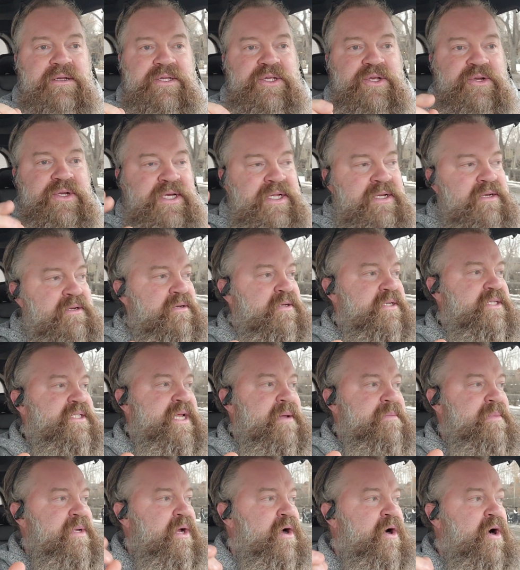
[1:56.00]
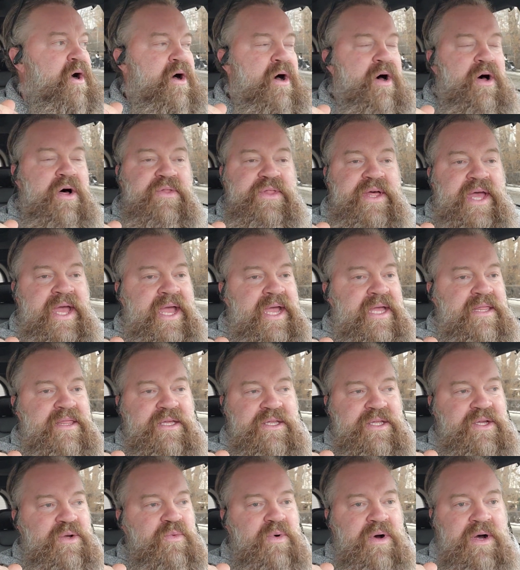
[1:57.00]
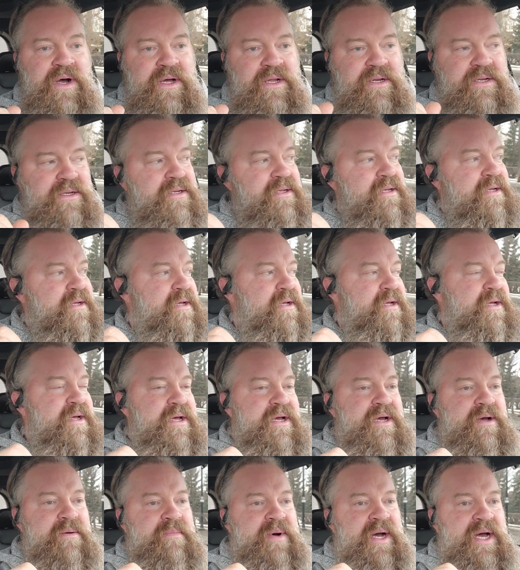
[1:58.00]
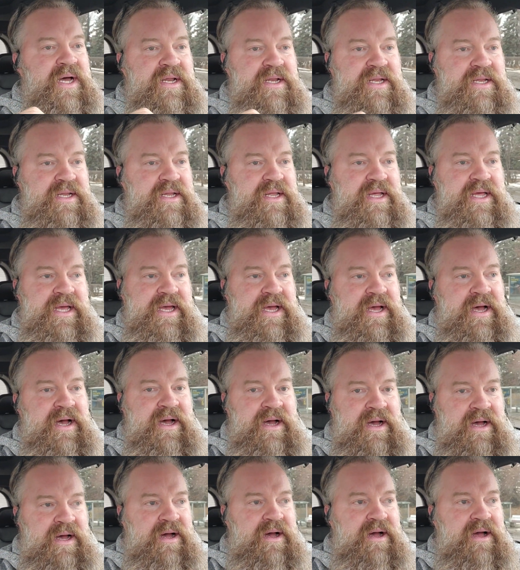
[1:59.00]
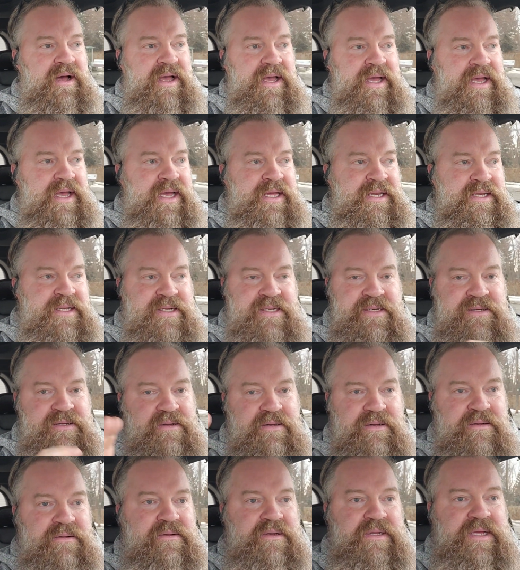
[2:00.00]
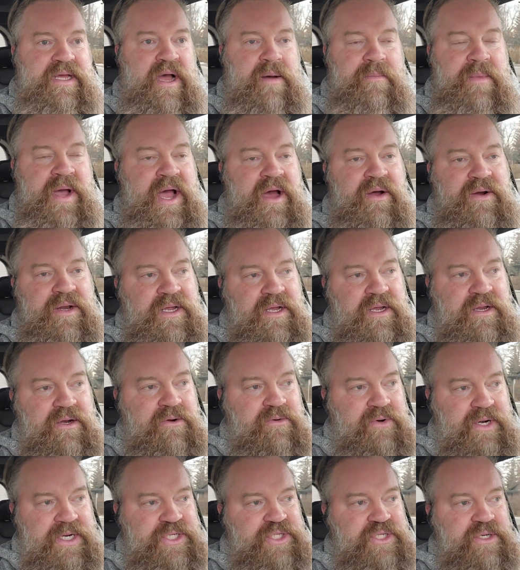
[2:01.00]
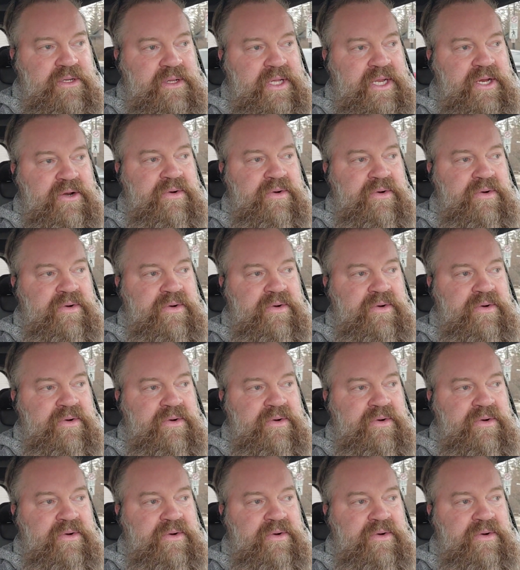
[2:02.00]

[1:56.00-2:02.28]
You can send me all the hate that you want, but it's come out in congressional